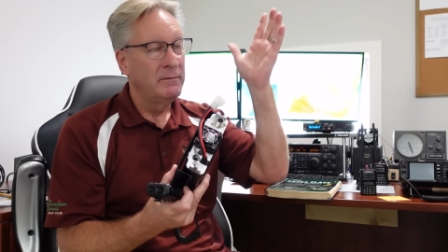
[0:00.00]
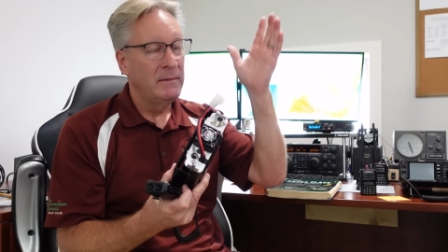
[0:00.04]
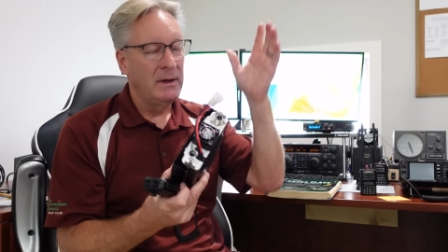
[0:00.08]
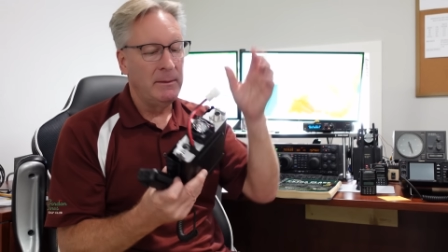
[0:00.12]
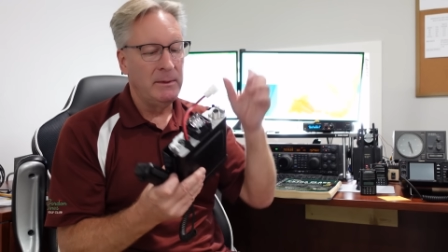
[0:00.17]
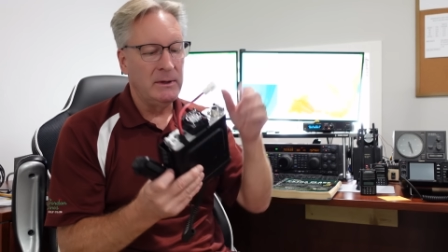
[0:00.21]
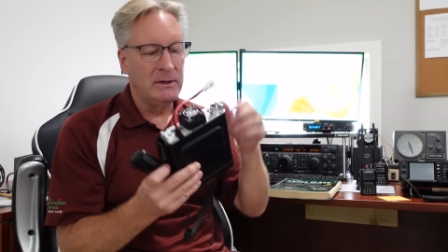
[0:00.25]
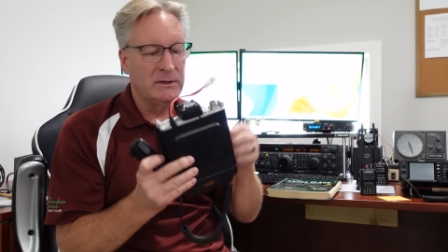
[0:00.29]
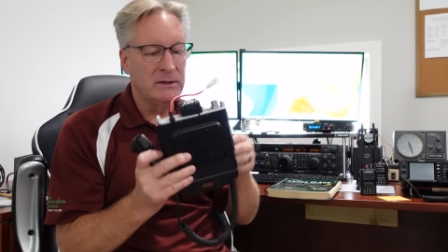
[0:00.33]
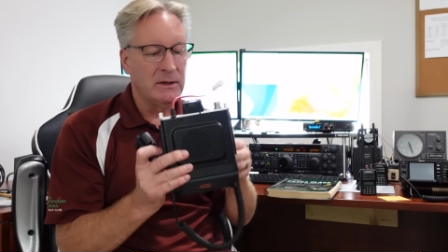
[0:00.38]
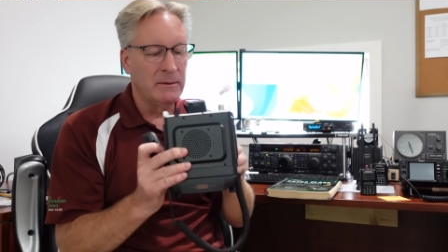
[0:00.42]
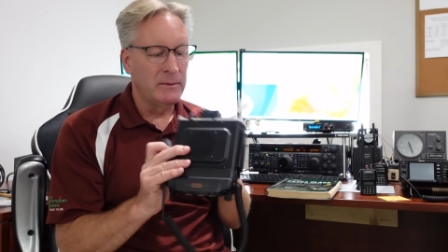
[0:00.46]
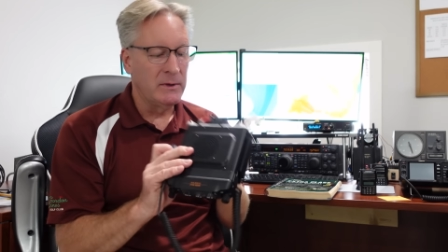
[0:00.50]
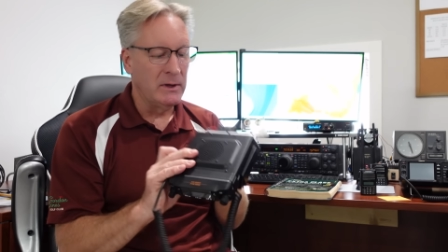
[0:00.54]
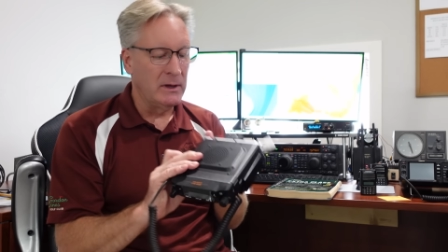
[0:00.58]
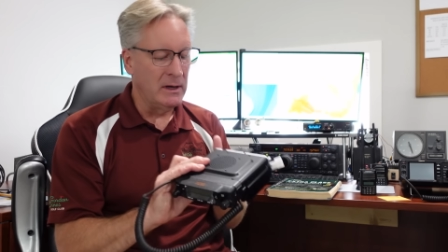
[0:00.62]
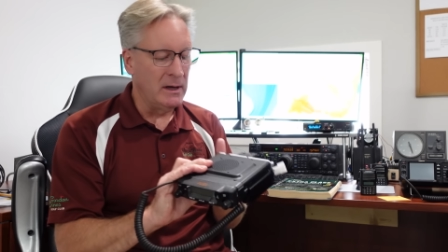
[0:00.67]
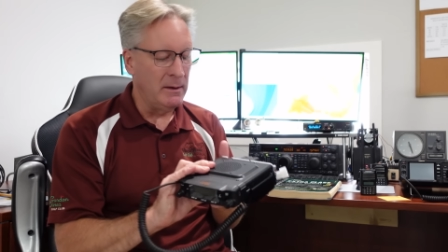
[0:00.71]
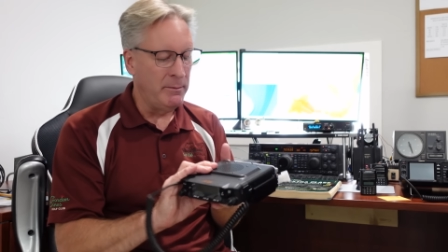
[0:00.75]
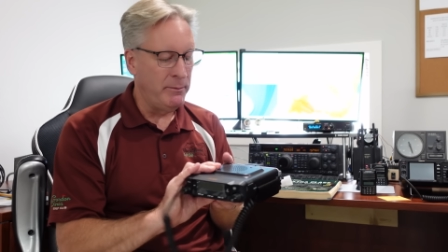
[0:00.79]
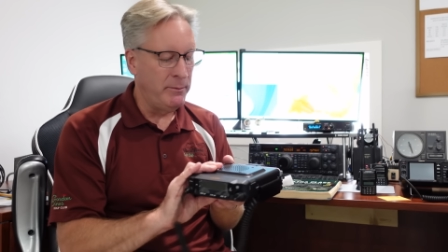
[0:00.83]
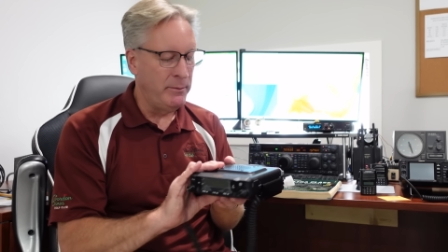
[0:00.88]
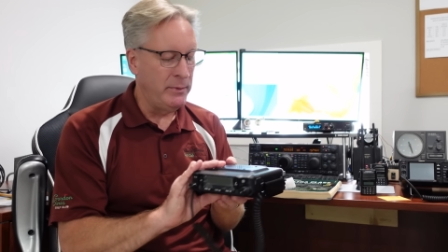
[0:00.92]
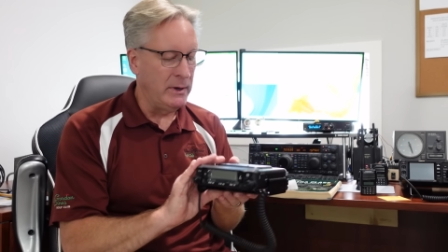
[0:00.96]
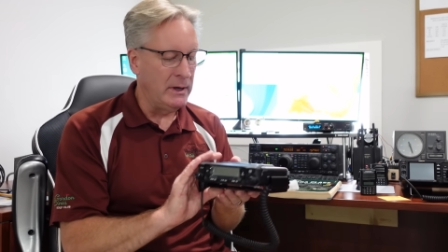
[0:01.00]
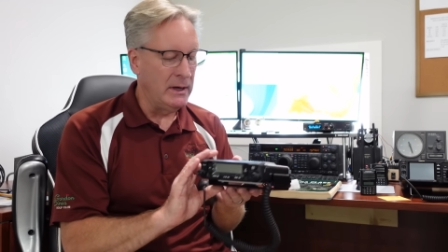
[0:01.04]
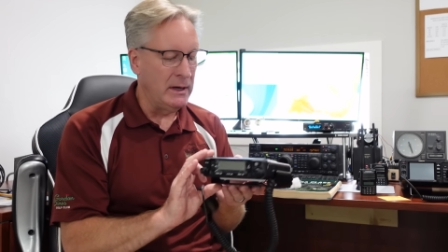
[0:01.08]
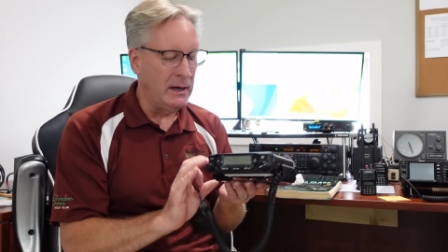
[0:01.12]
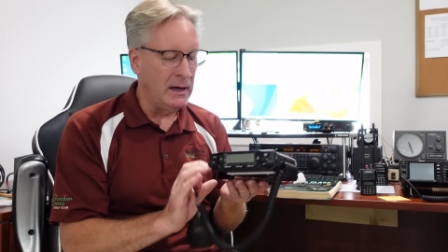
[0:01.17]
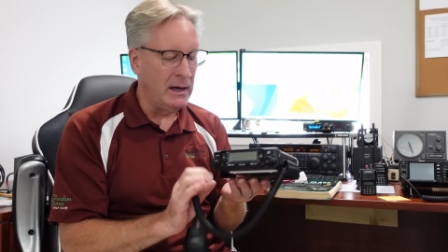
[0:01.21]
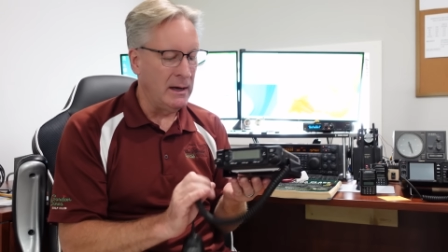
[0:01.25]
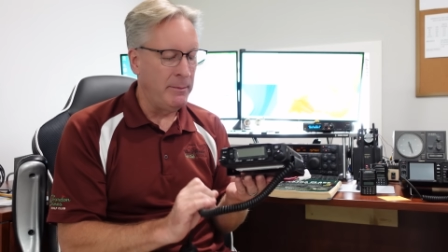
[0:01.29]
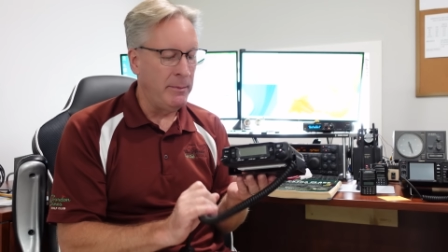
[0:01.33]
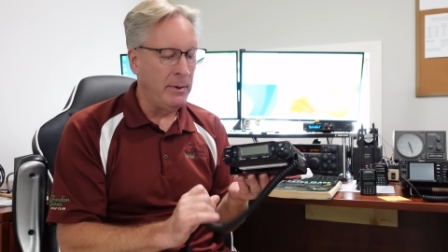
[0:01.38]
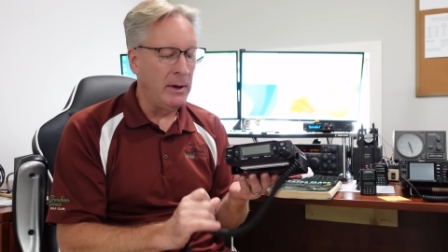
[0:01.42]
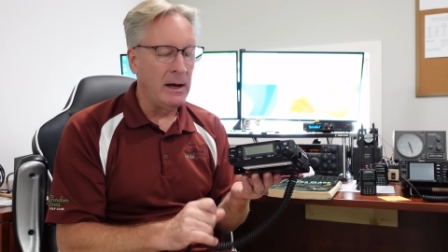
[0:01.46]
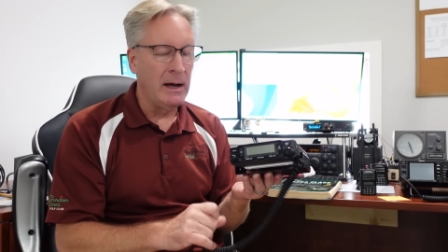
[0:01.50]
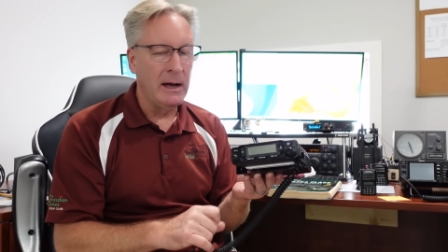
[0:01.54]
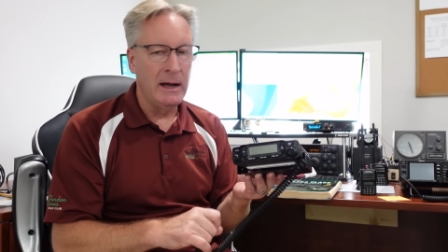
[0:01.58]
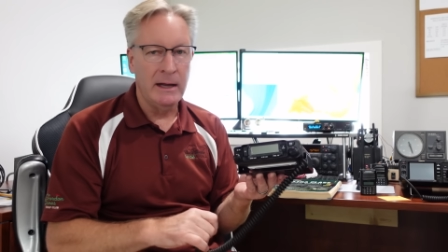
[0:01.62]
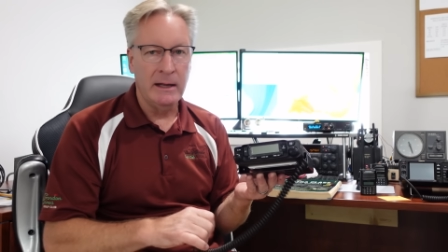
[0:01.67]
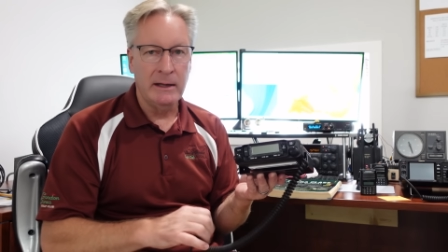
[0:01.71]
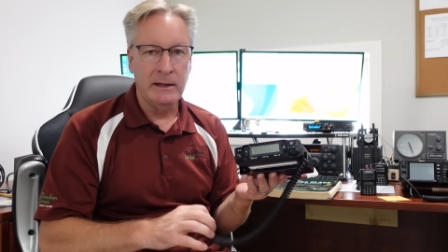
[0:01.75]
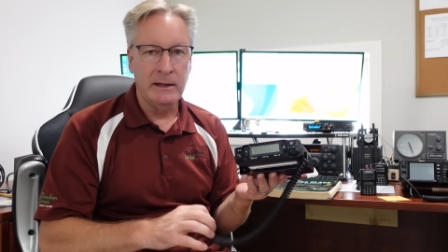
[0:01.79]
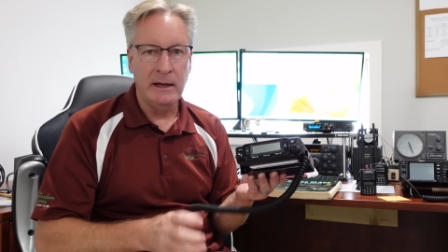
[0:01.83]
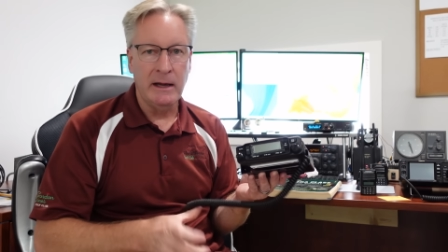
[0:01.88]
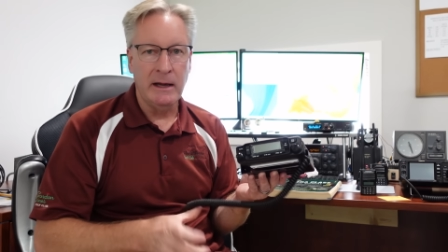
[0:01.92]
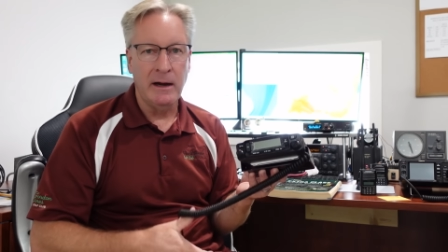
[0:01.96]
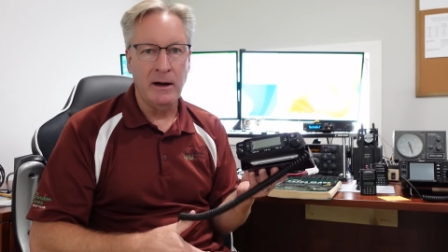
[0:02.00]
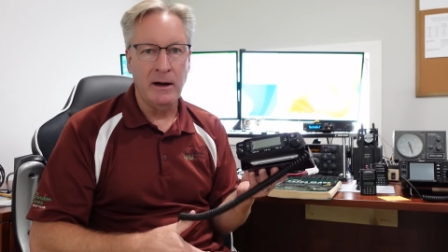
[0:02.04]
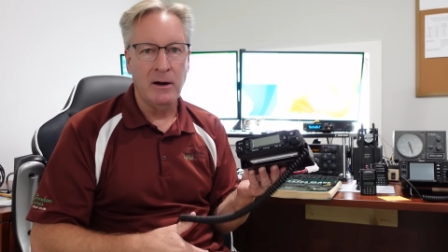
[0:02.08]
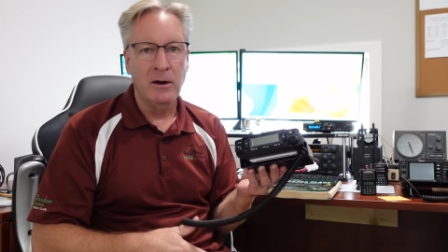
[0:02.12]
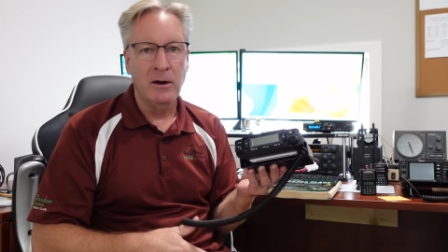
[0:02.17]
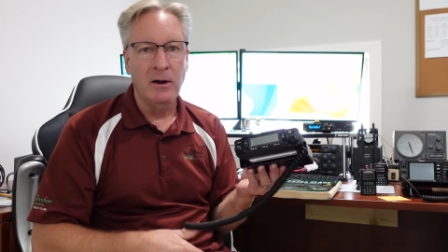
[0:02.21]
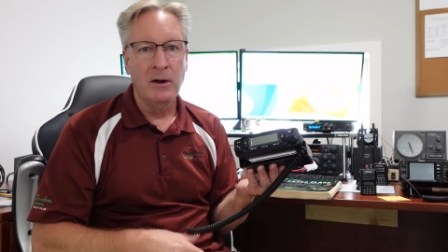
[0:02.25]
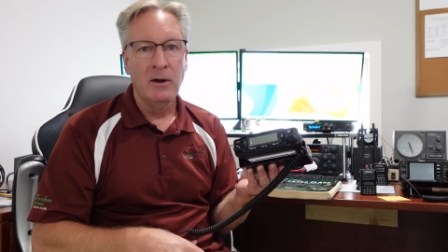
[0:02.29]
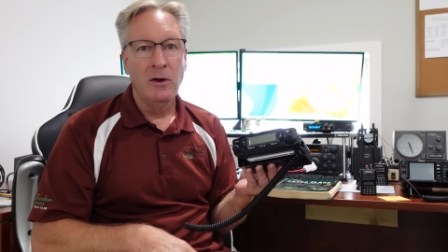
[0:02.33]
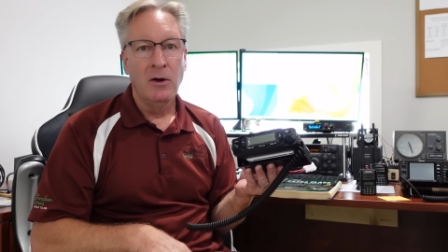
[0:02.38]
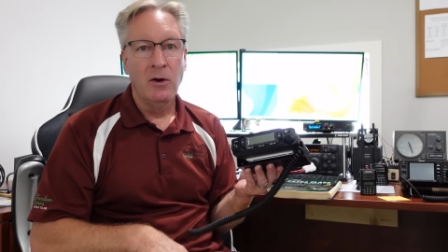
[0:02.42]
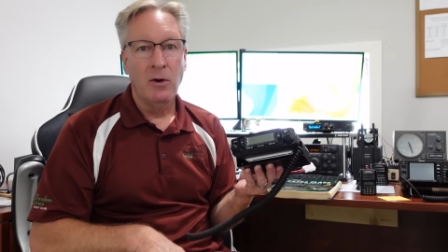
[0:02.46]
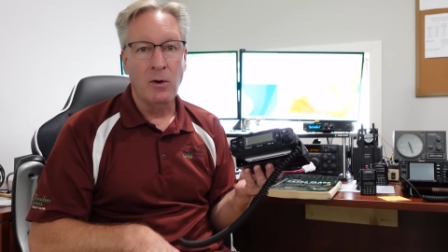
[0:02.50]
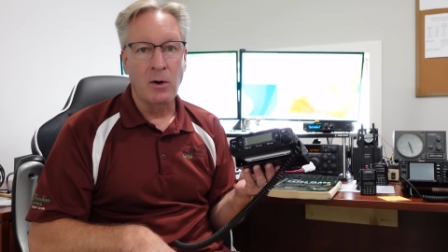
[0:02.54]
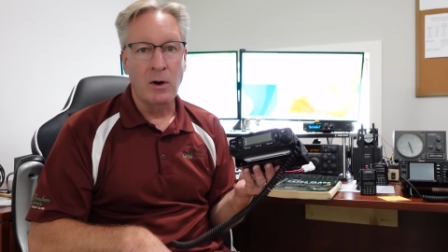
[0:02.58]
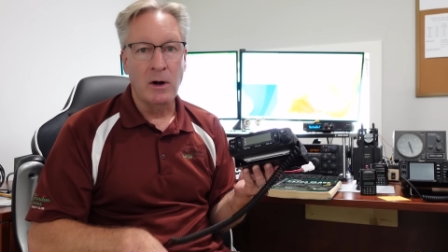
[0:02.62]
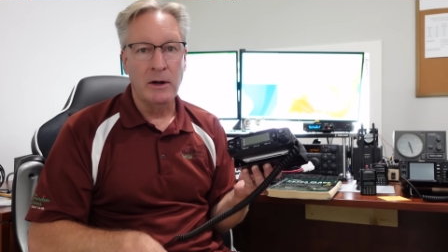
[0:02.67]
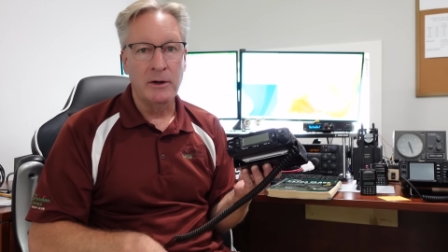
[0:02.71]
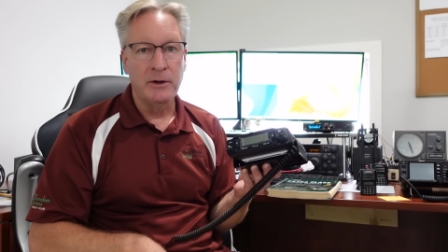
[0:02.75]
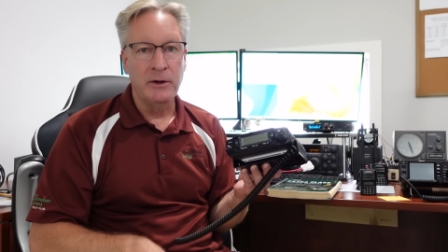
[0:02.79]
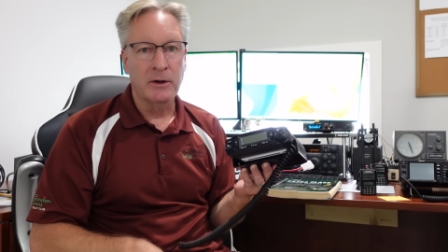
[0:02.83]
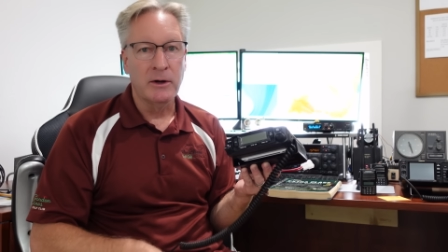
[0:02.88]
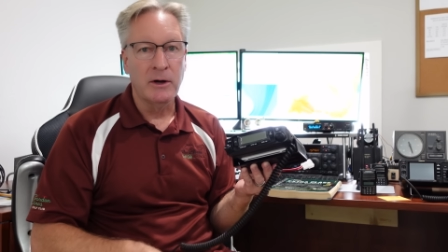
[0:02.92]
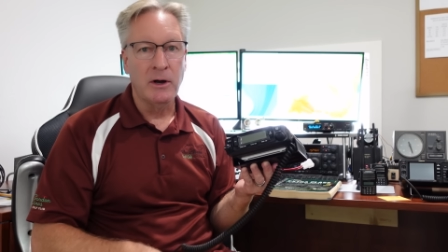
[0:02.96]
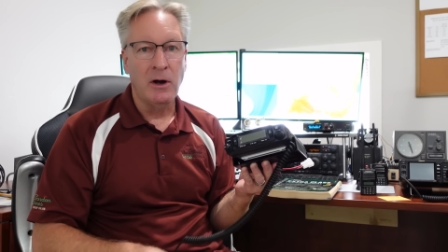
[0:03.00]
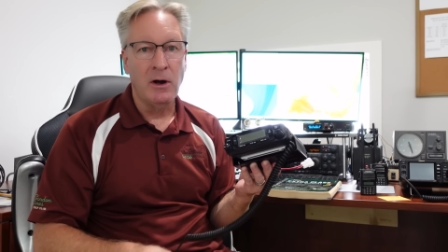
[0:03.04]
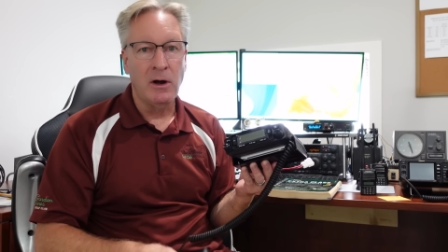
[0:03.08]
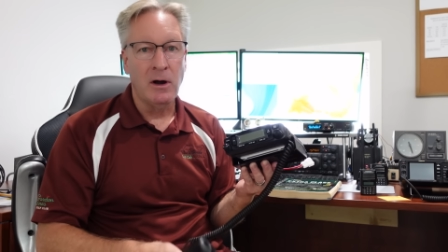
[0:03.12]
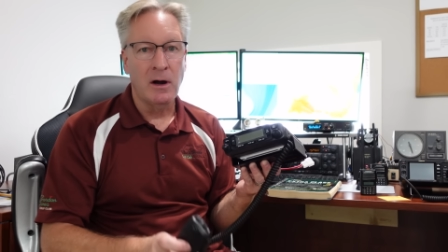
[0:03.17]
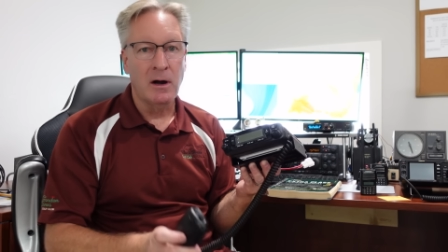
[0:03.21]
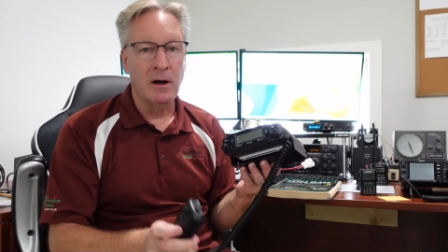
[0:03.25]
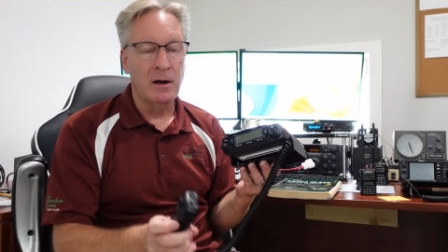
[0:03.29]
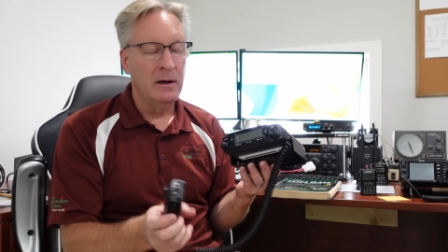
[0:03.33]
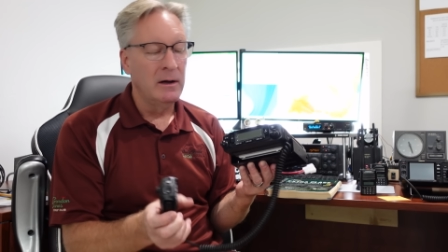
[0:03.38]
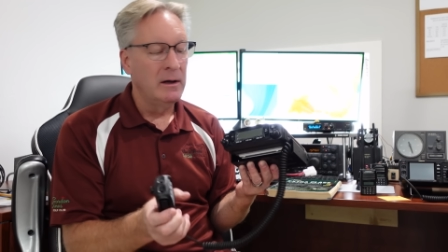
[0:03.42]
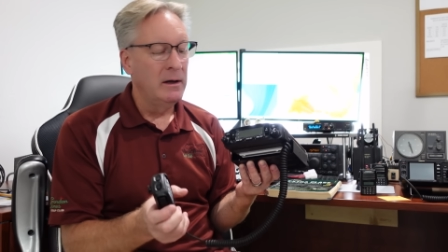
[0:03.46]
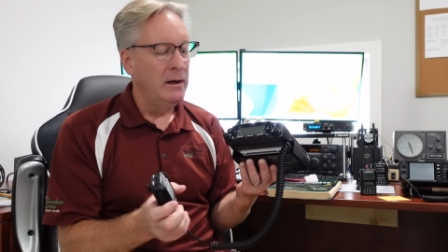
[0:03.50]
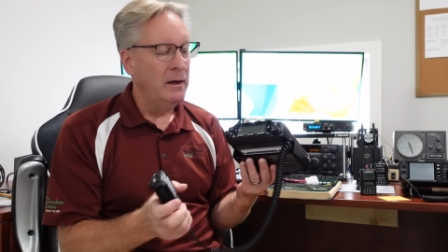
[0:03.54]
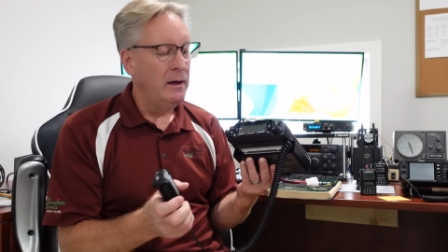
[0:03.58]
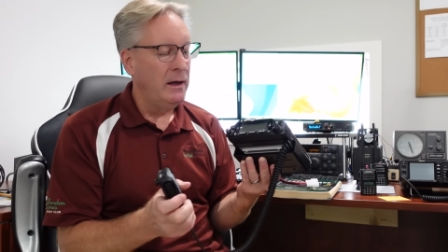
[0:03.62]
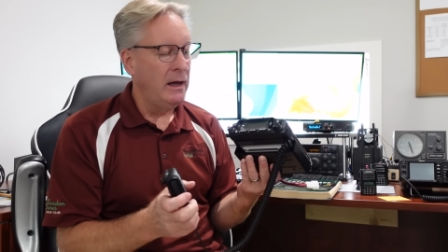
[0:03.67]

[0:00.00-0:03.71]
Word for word: maybe something up high in the air or on your car,